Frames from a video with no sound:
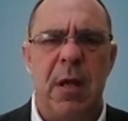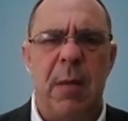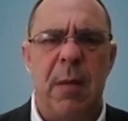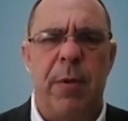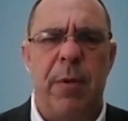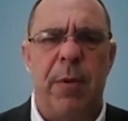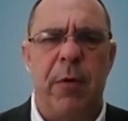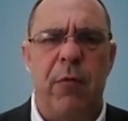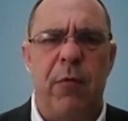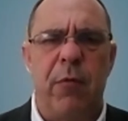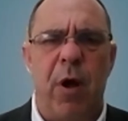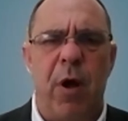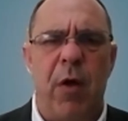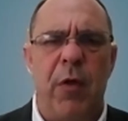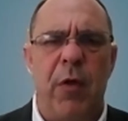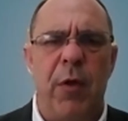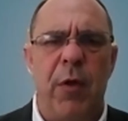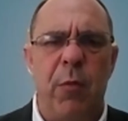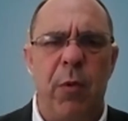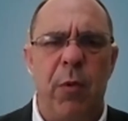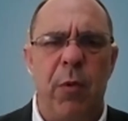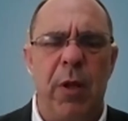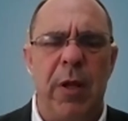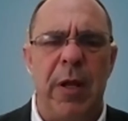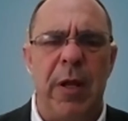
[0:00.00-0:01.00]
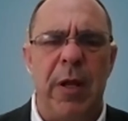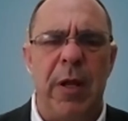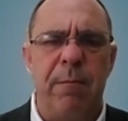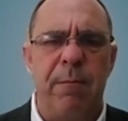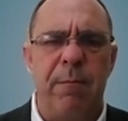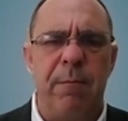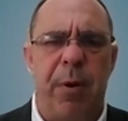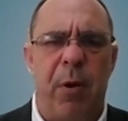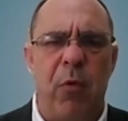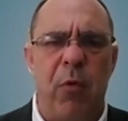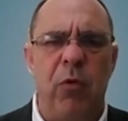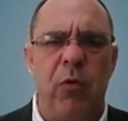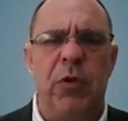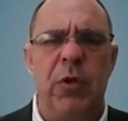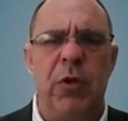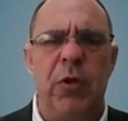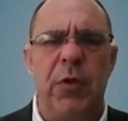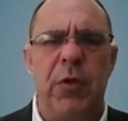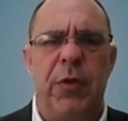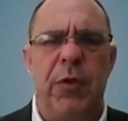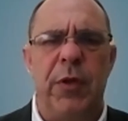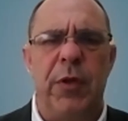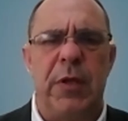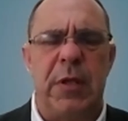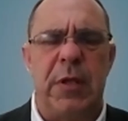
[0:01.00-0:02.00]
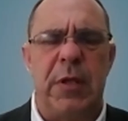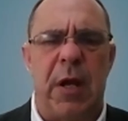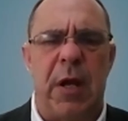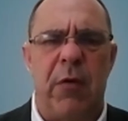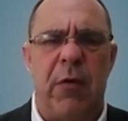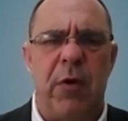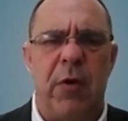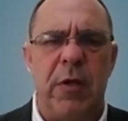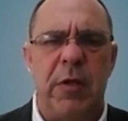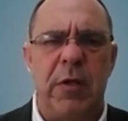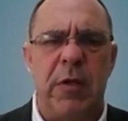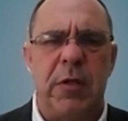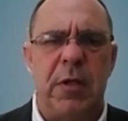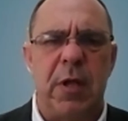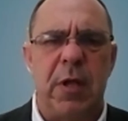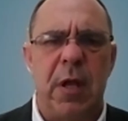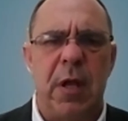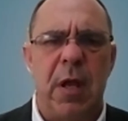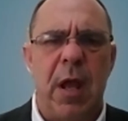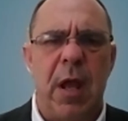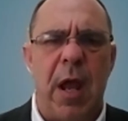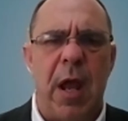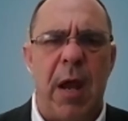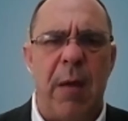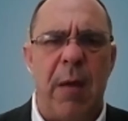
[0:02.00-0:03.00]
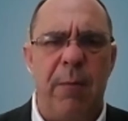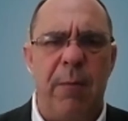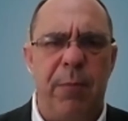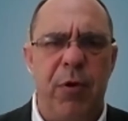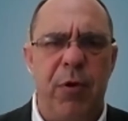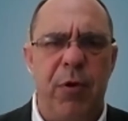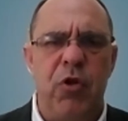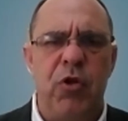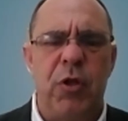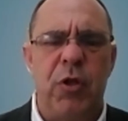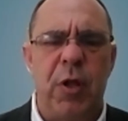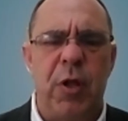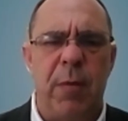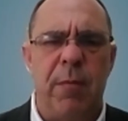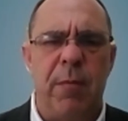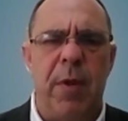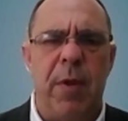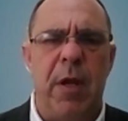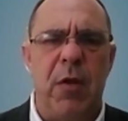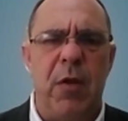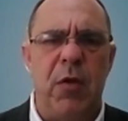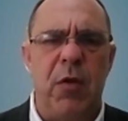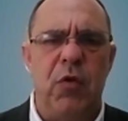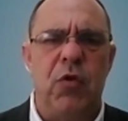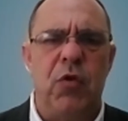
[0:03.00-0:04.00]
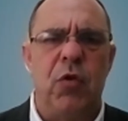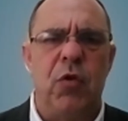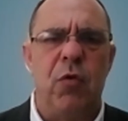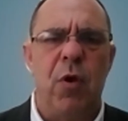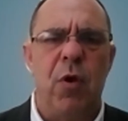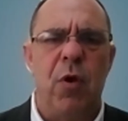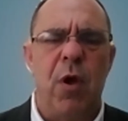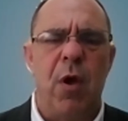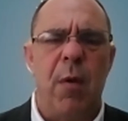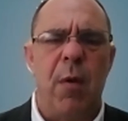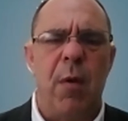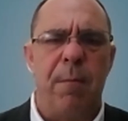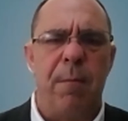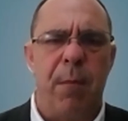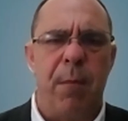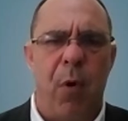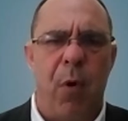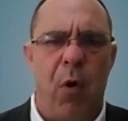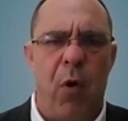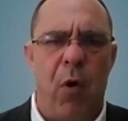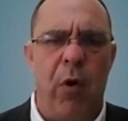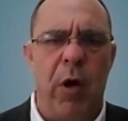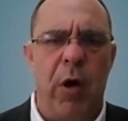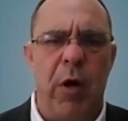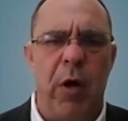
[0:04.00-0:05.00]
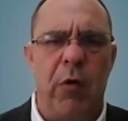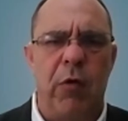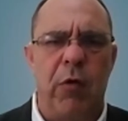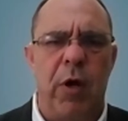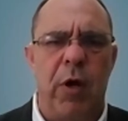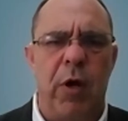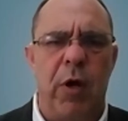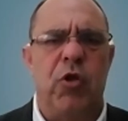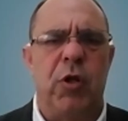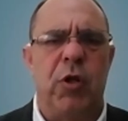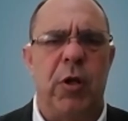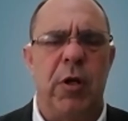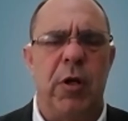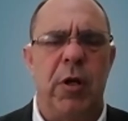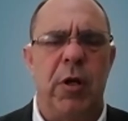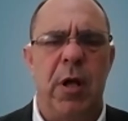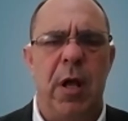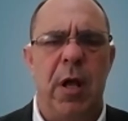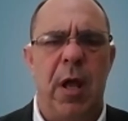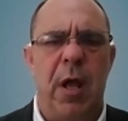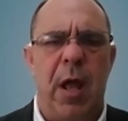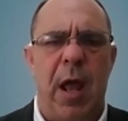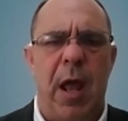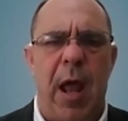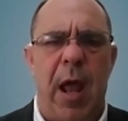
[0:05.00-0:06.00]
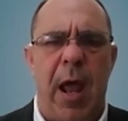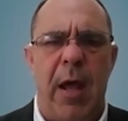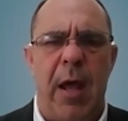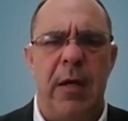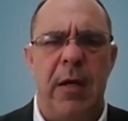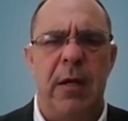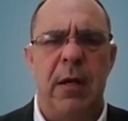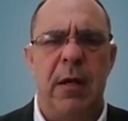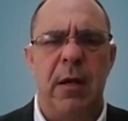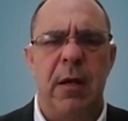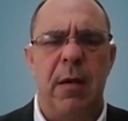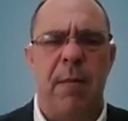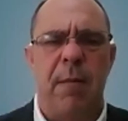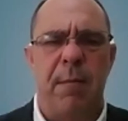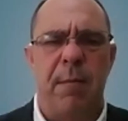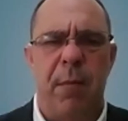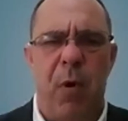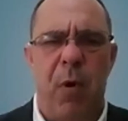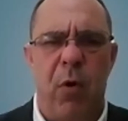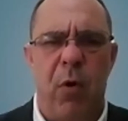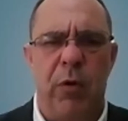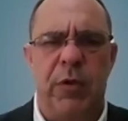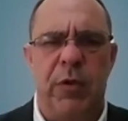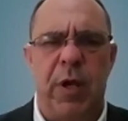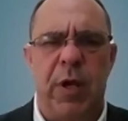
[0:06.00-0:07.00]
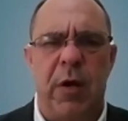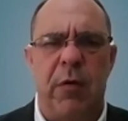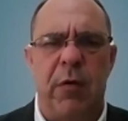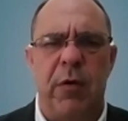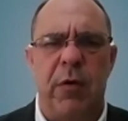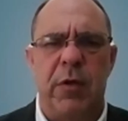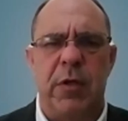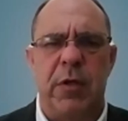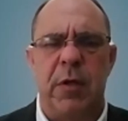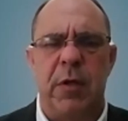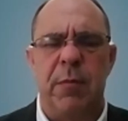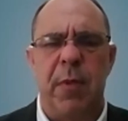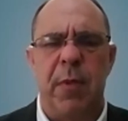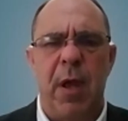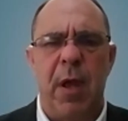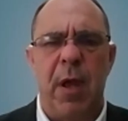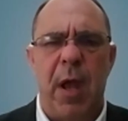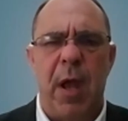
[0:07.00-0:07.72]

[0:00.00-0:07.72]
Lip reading: but rather will embolden the terrorists and push them into more aggression and more terrorism,